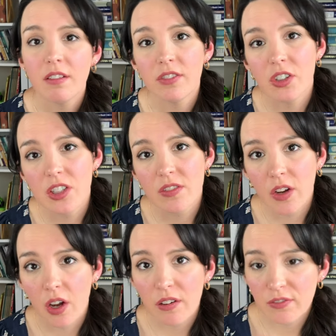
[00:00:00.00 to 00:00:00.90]
First of
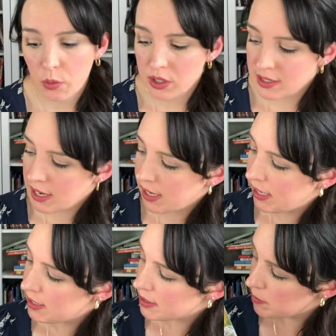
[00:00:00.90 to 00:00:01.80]
all, for
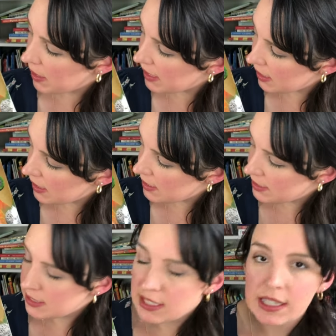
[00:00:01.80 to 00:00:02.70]
science, my
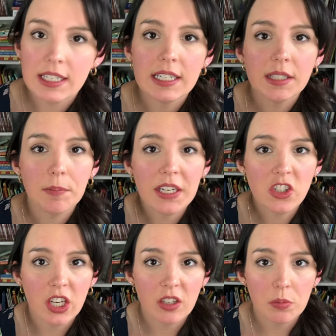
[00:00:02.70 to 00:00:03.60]
kids did this
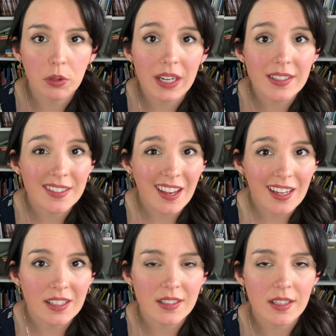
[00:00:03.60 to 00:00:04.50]
BJU Press
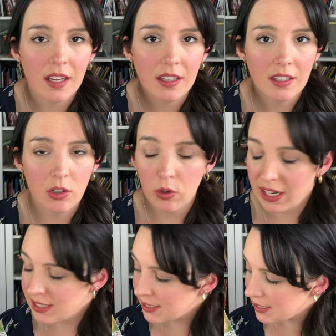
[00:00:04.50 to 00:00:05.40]
Science
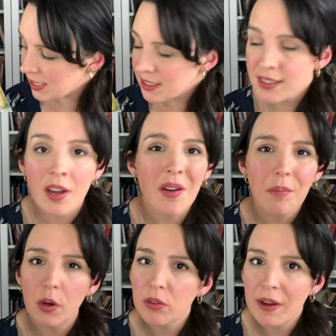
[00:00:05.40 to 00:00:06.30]
grade six.
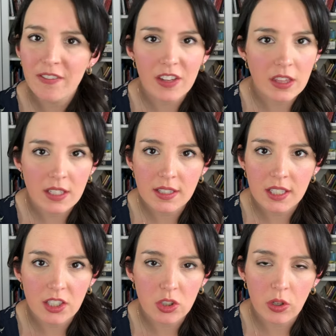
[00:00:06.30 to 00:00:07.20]
Both my fifth and
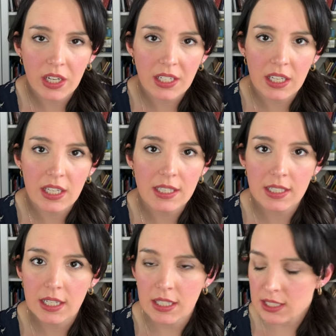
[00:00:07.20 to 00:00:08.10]
sixth grade kids
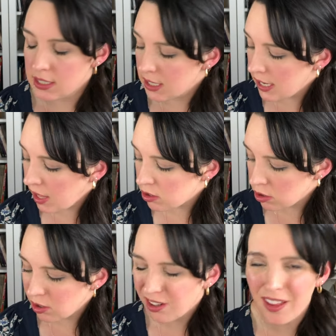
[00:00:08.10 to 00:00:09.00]
did this
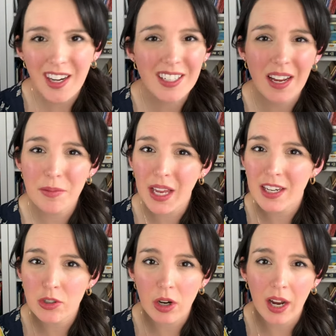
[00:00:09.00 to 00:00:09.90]
together. A lot of times I
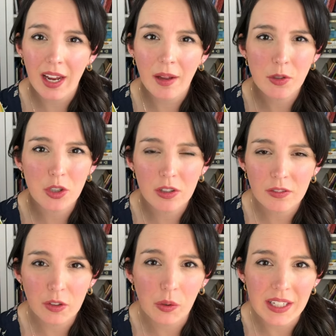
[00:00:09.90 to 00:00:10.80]
try, I'm sure
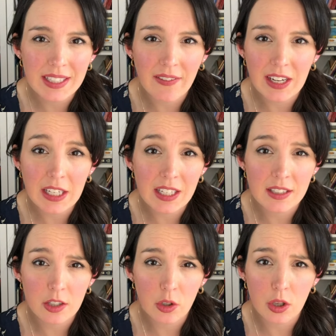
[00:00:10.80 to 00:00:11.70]
if you guys have any
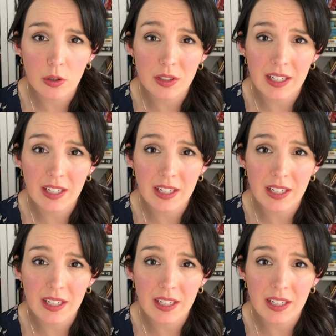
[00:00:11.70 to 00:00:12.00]
kids that are close